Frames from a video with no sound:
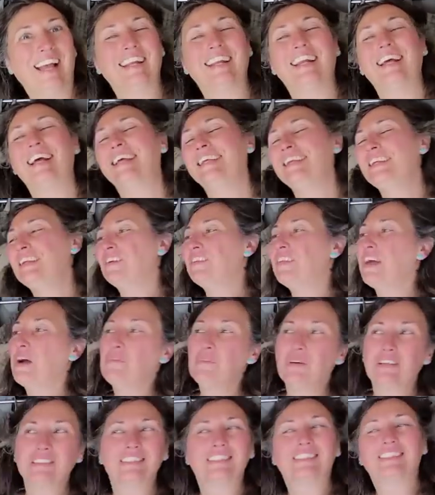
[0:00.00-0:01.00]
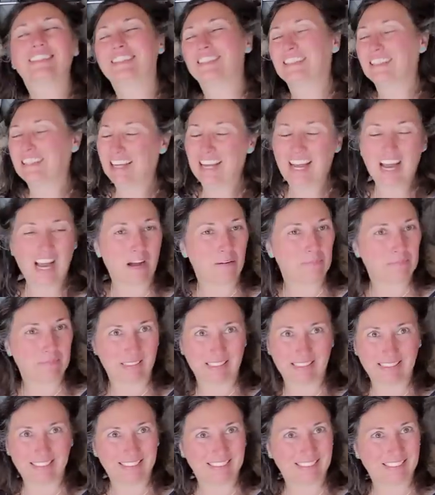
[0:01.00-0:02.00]
and I, you know that wasn't going to
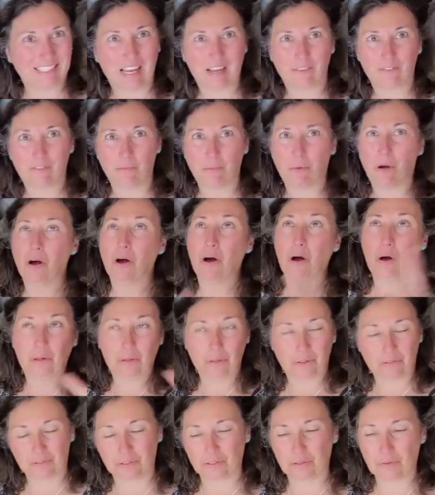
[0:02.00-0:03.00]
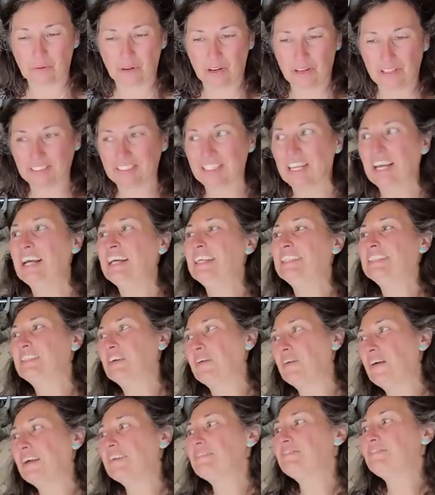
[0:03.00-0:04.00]
happen to yeah. have them all over the walls.
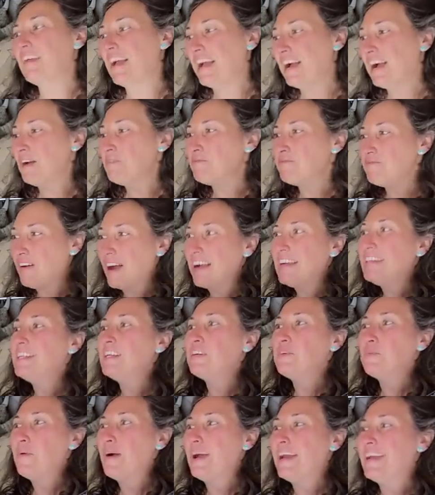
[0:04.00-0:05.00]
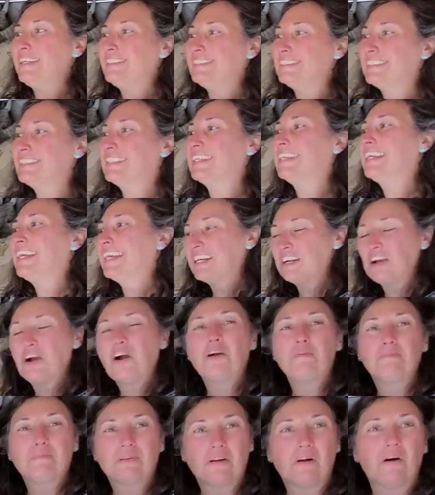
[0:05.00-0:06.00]
So I found I'm finding ways to get
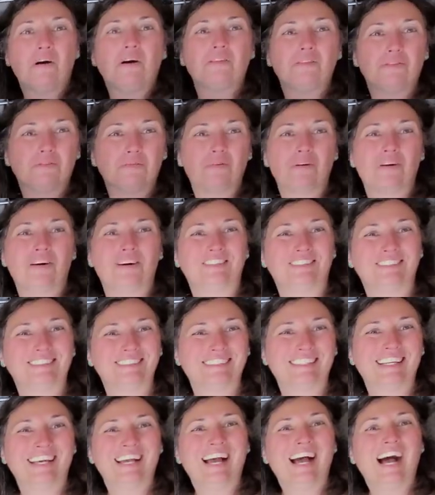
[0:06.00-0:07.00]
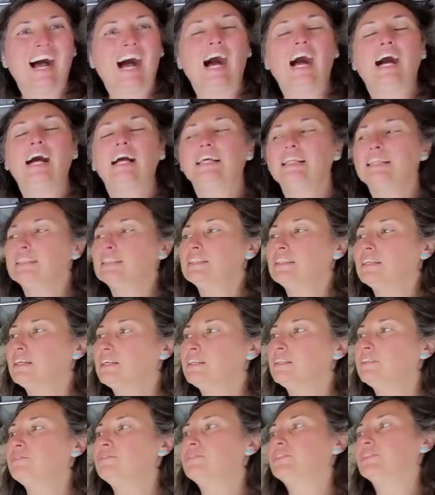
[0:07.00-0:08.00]
carpet on the walls. I
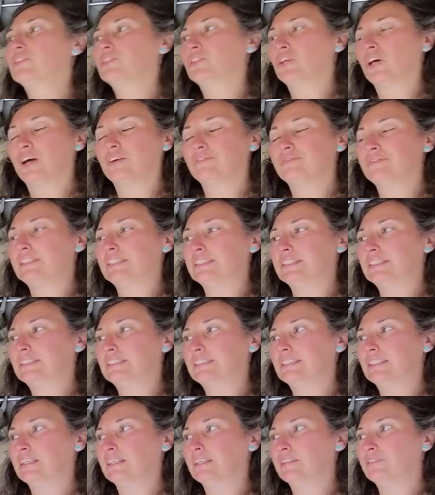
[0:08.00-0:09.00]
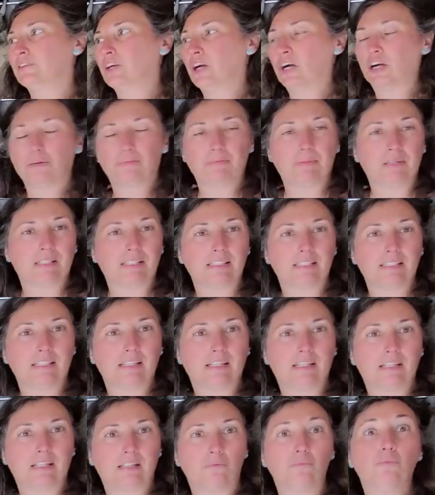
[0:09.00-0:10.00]
love the softness of carpet,
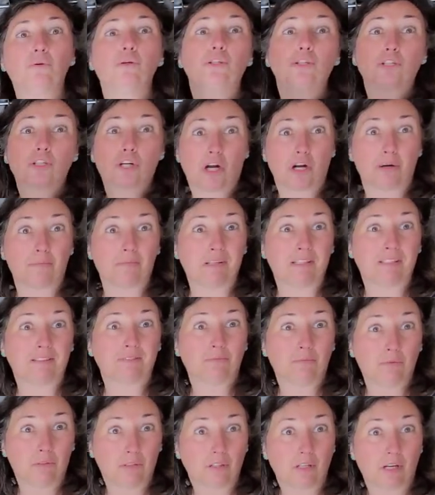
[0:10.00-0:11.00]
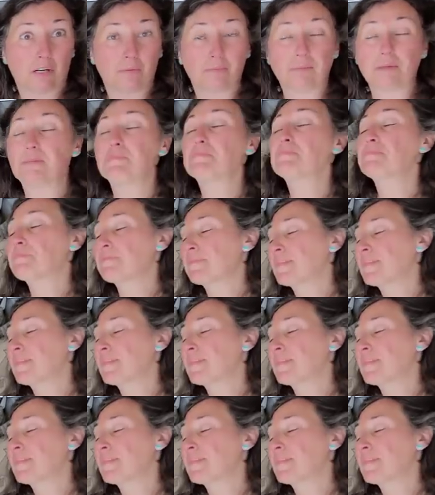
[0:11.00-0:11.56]
uh, wool carpet, wool carpet.